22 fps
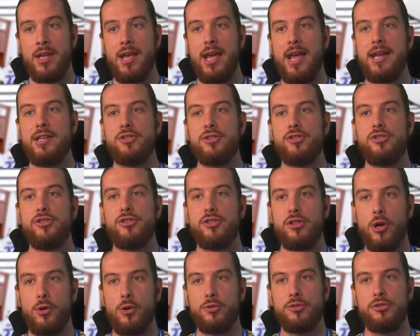in
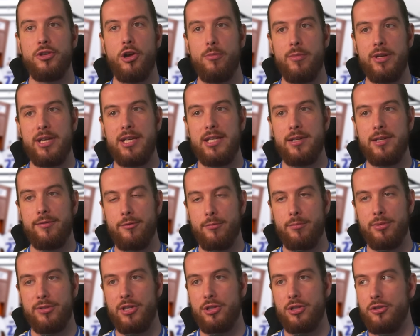so many
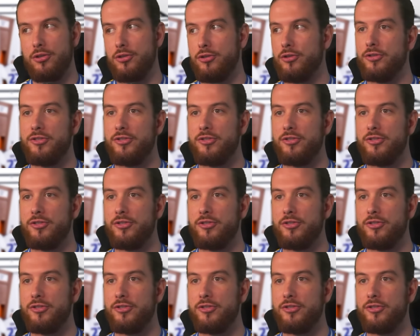different positions.